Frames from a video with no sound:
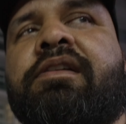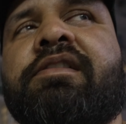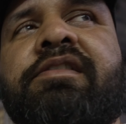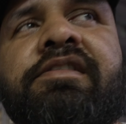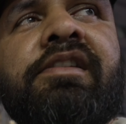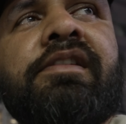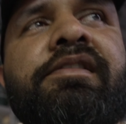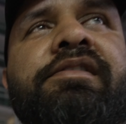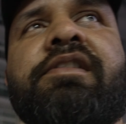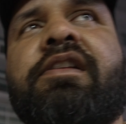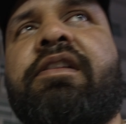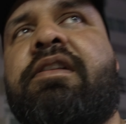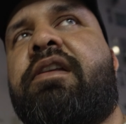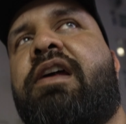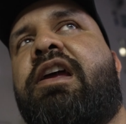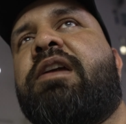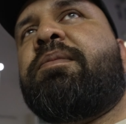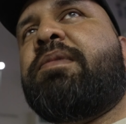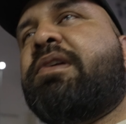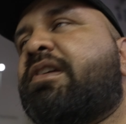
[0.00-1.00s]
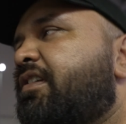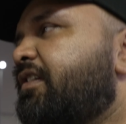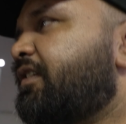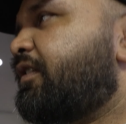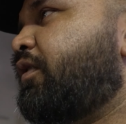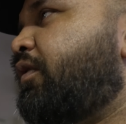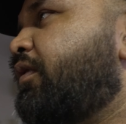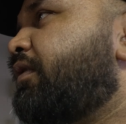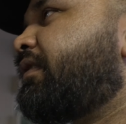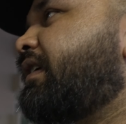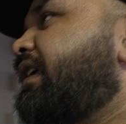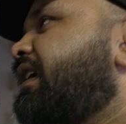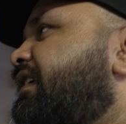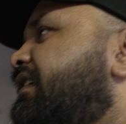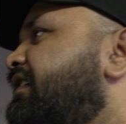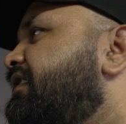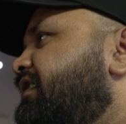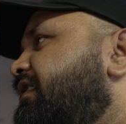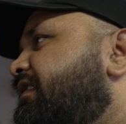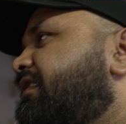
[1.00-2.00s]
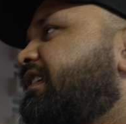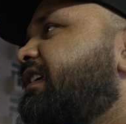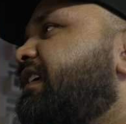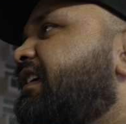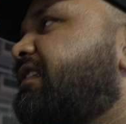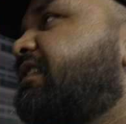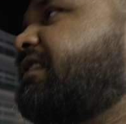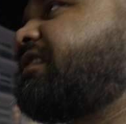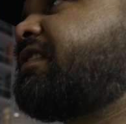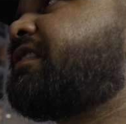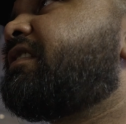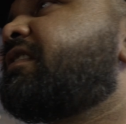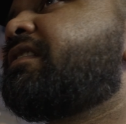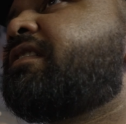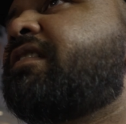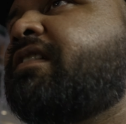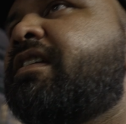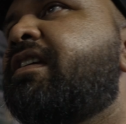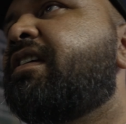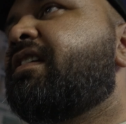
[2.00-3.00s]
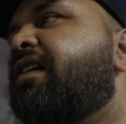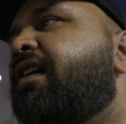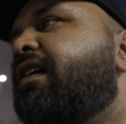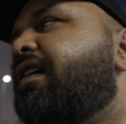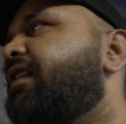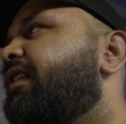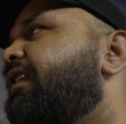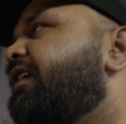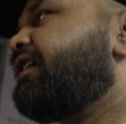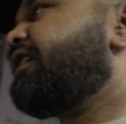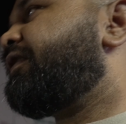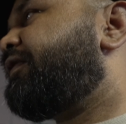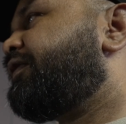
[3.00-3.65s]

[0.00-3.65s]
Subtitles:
She's just like me. She don't drink. She just eats a lot of